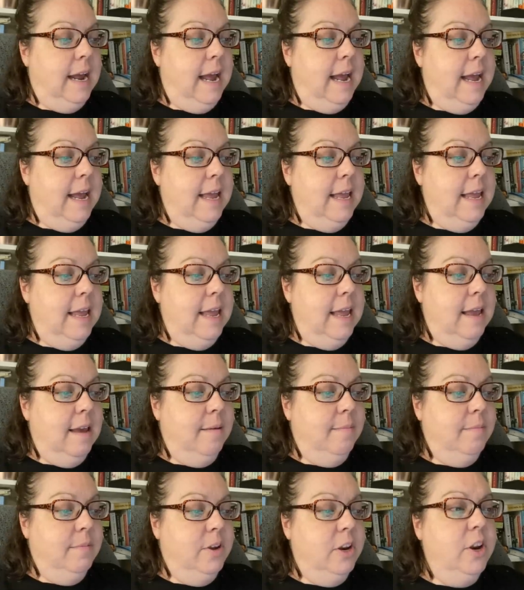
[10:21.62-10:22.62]
I
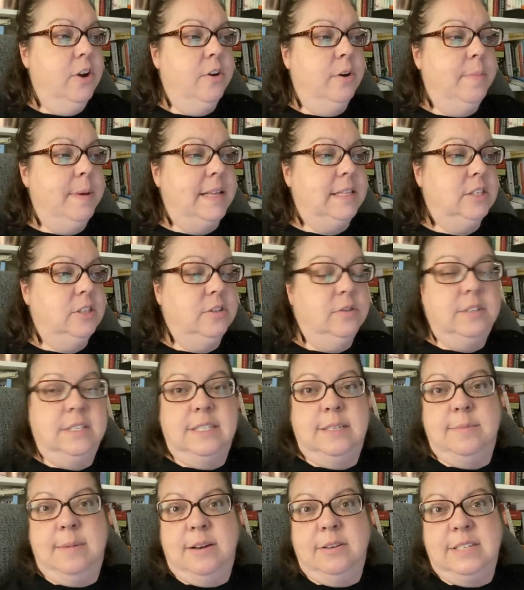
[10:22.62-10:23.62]
am going to go to bed soon.
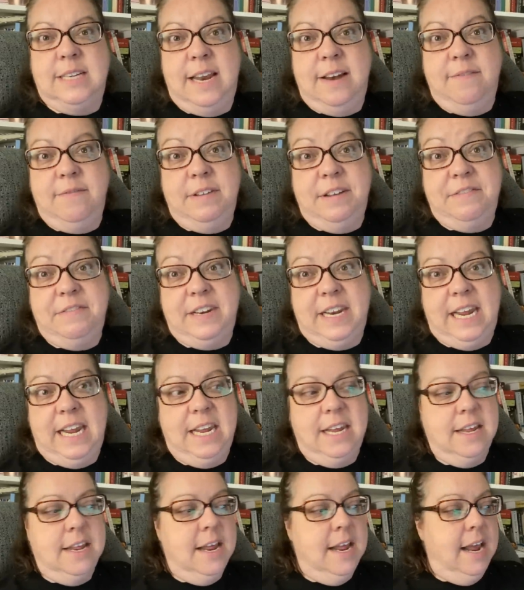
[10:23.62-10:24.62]
It's about
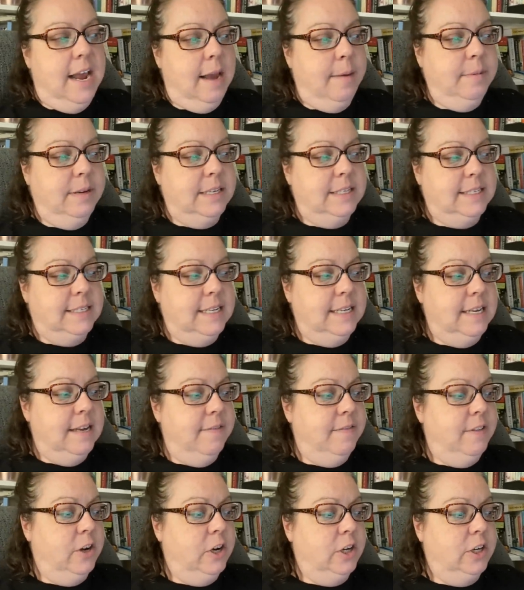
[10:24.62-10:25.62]
10:50. I'm going to see
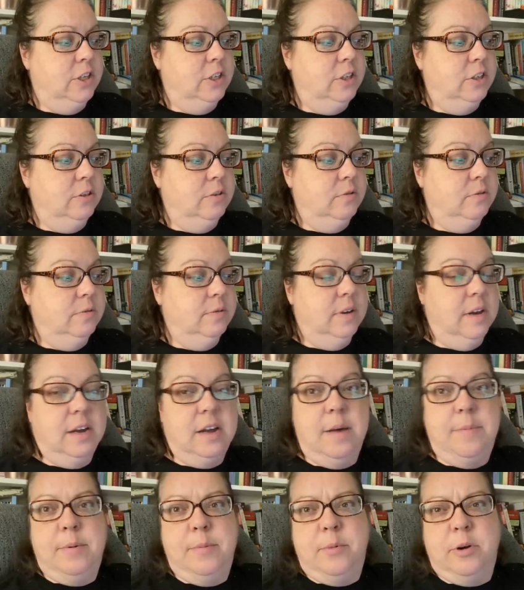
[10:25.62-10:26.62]
if they're going to do a
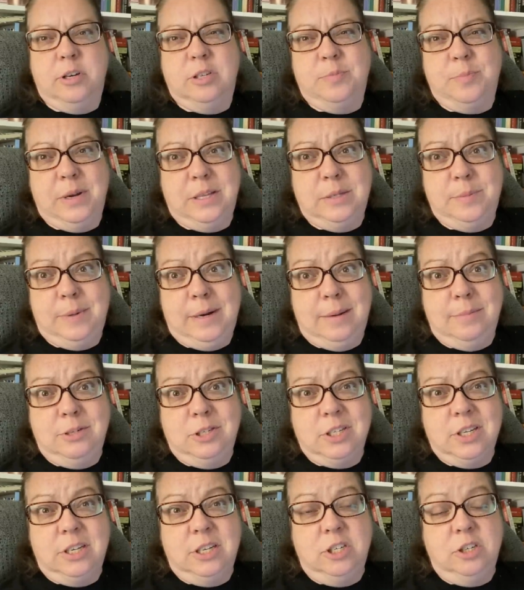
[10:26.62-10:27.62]
couple more sprints, but I'm
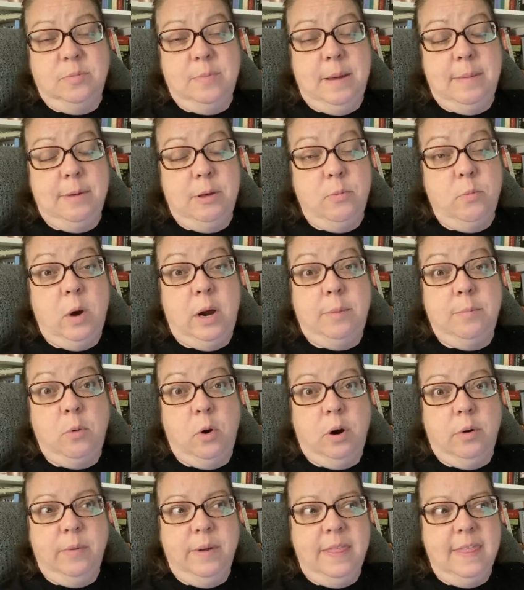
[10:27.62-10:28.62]
just going to do maybe one
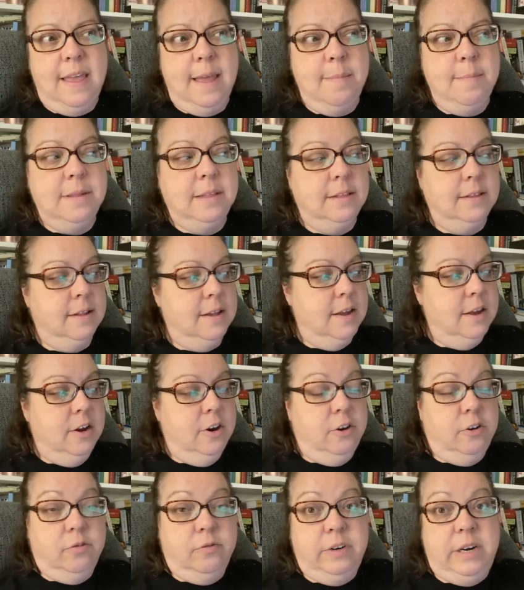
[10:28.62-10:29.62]
more with them and
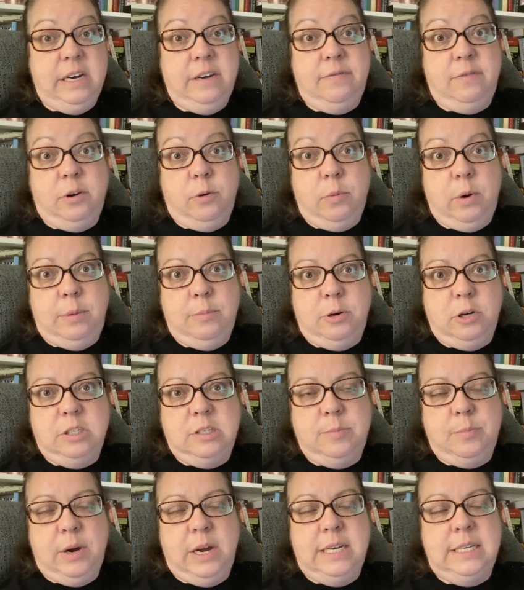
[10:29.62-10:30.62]
read for one more
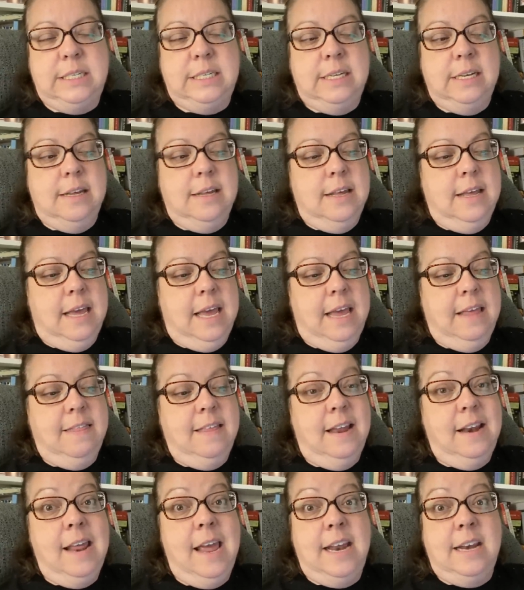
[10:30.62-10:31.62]
sprint and
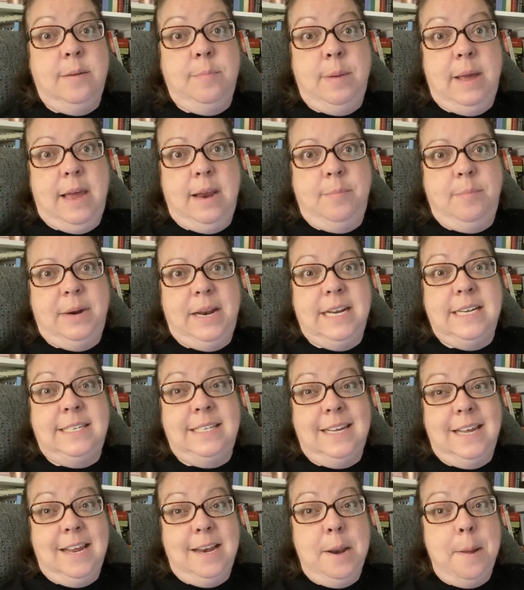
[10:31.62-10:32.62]
then head to bed. But I
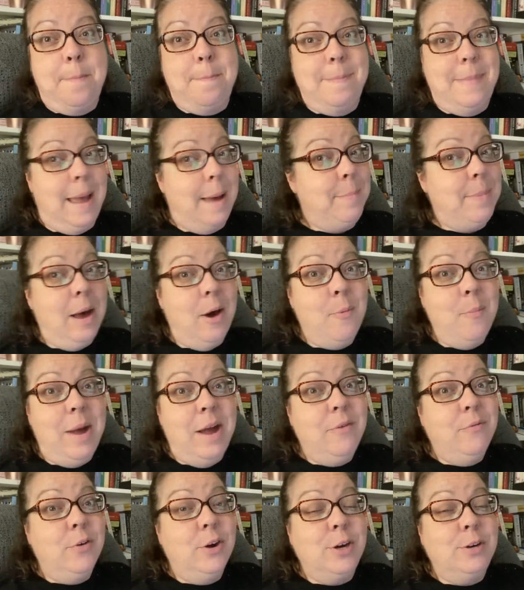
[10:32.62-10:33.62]
did map out
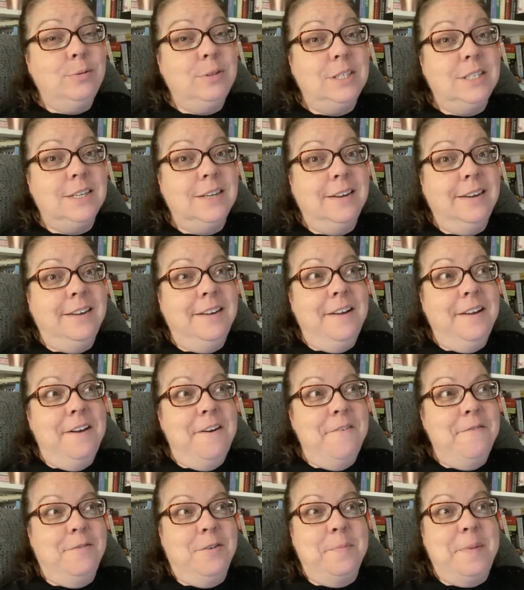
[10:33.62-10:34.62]
my route
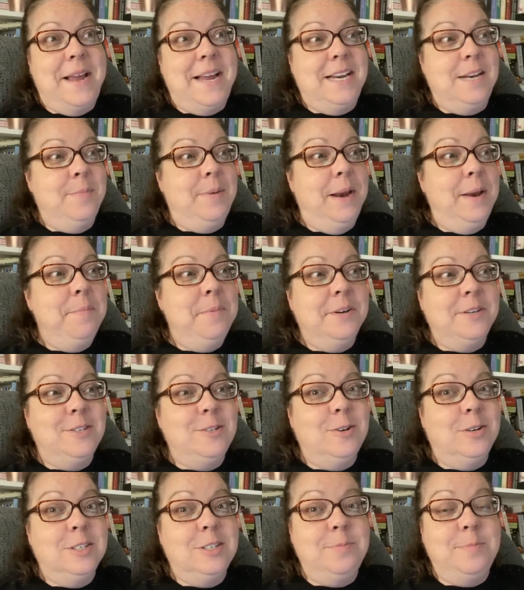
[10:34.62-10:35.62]
for my independent
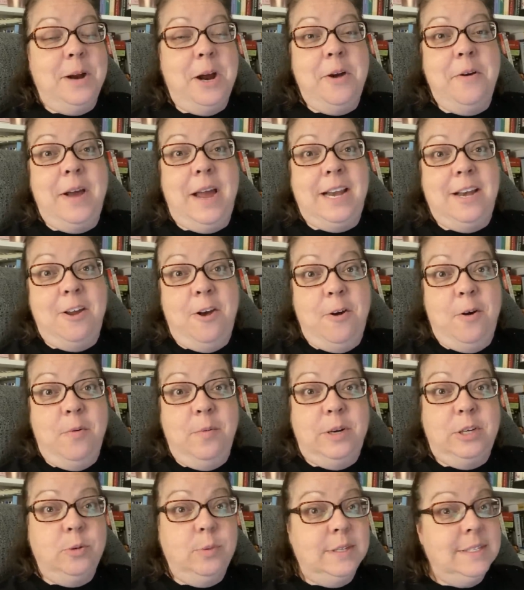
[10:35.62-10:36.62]
bookstores tomorrow. I know
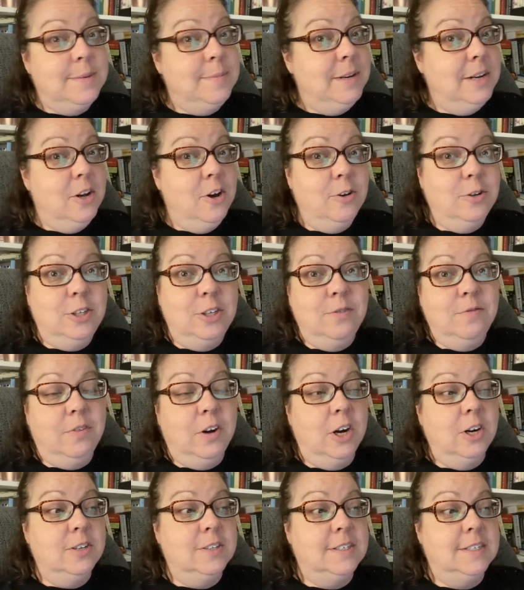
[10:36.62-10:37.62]
which ones I'm going to go to
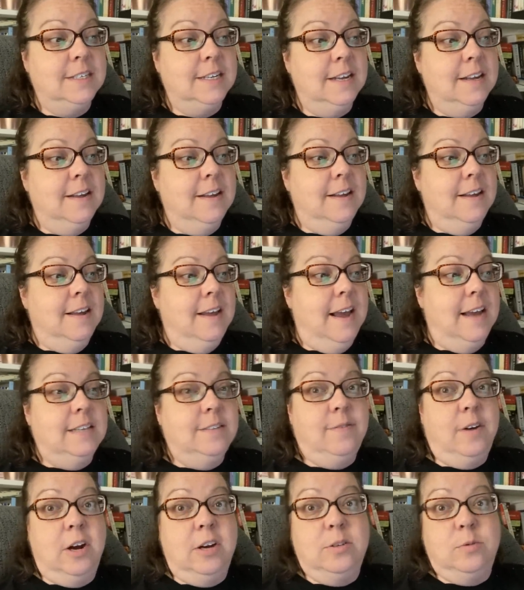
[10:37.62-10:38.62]
first
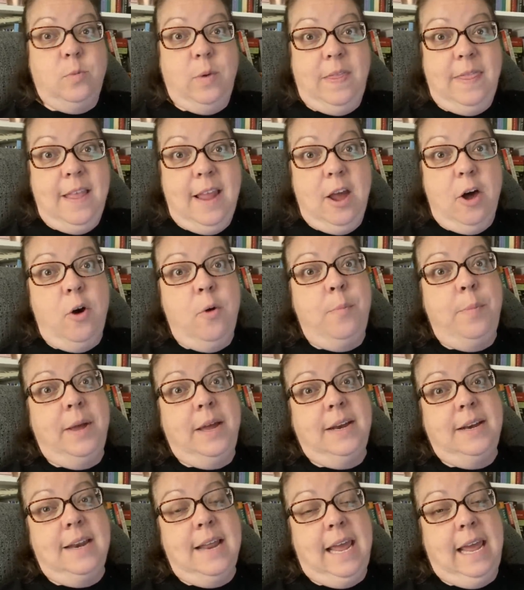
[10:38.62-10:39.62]
as far as when they
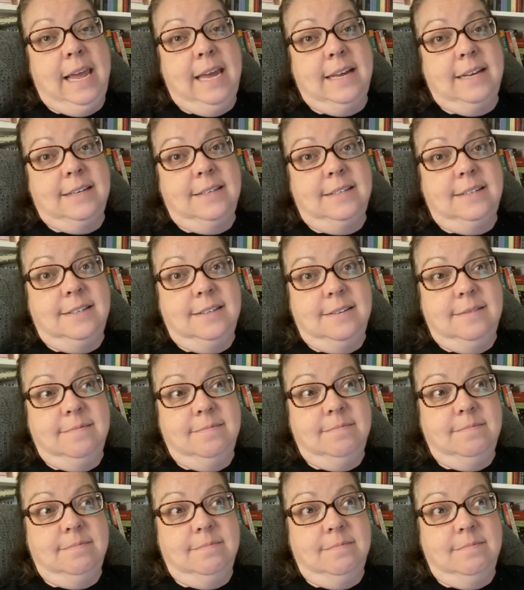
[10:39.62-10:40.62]
open and
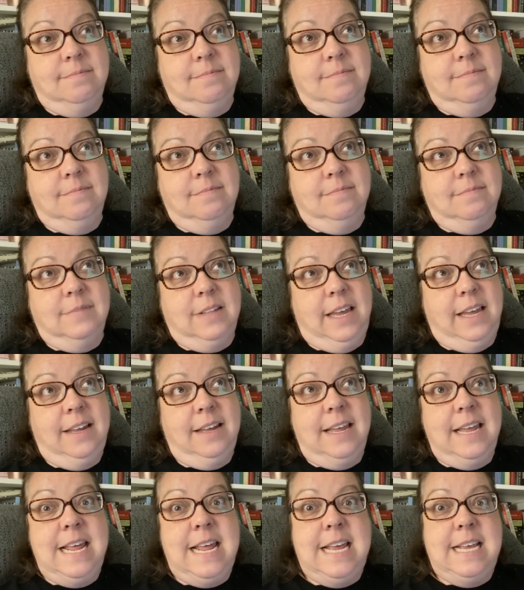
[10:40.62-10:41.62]

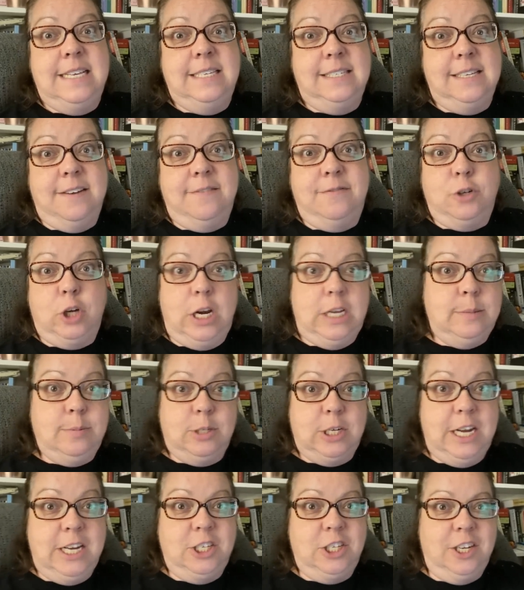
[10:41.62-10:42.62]
like ease of
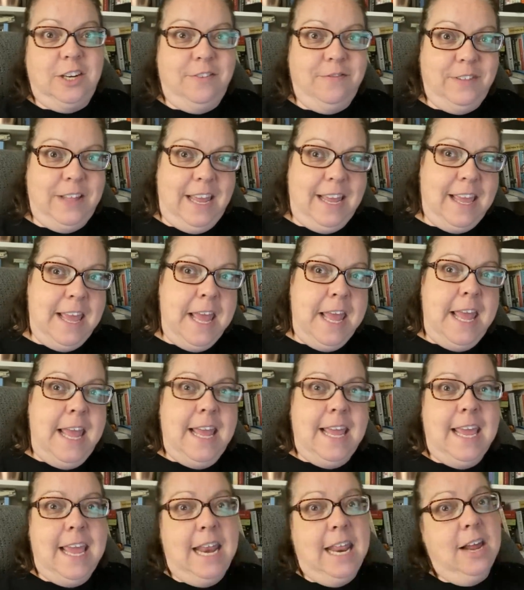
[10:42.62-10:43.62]
transportation of like
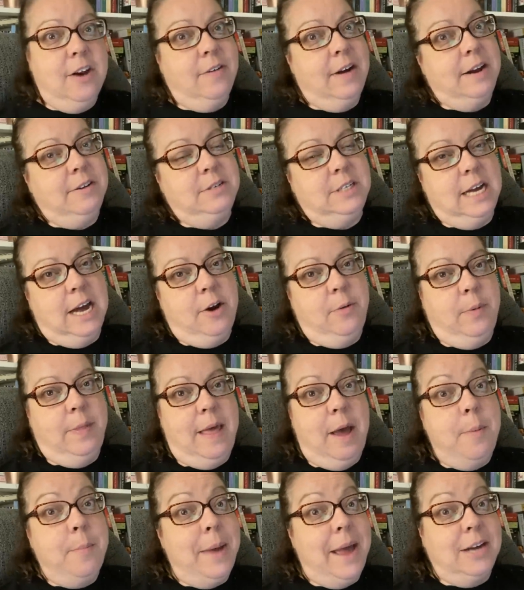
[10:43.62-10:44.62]
getting around town
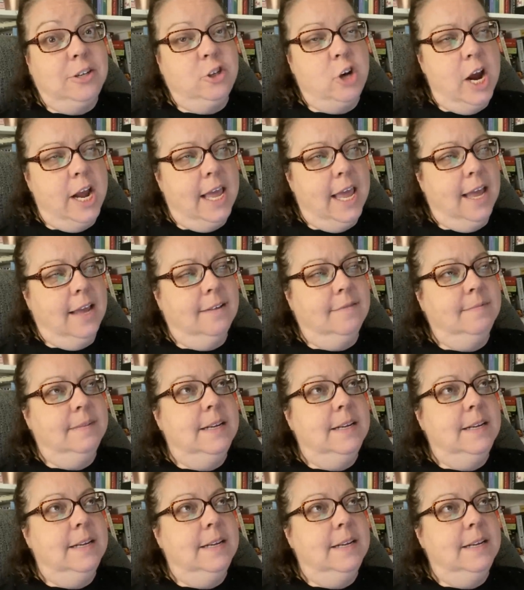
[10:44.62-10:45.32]
without backtracking.